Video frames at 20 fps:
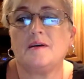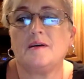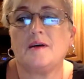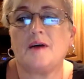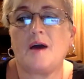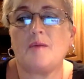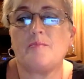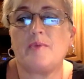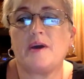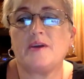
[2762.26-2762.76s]

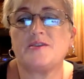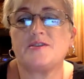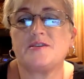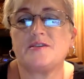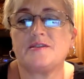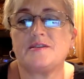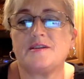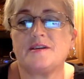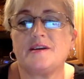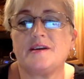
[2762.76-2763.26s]
I bet
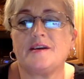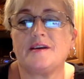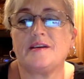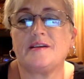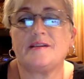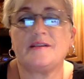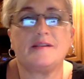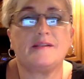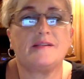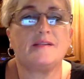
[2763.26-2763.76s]
you
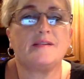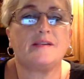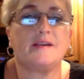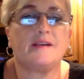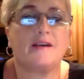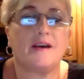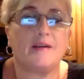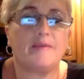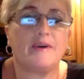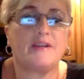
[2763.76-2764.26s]
did.
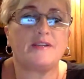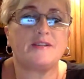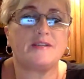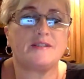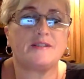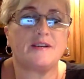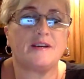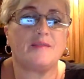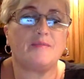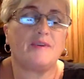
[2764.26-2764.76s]
I bet
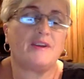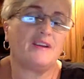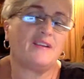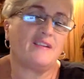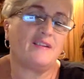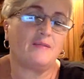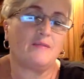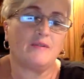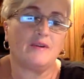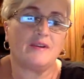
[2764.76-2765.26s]
you did, but you
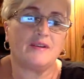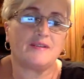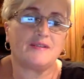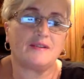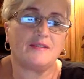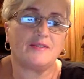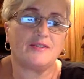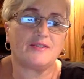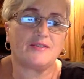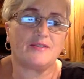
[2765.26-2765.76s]
didn't want
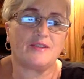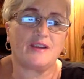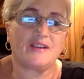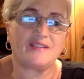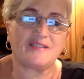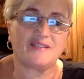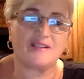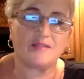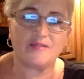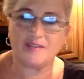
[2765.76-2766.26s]
to show that
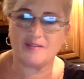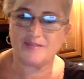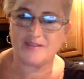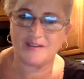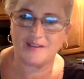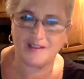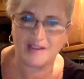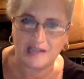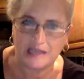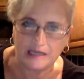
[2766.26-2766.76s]
stuff in
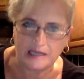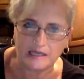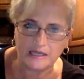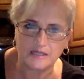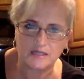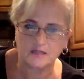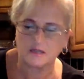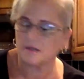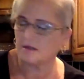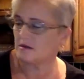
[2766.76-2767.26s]
front of the kids.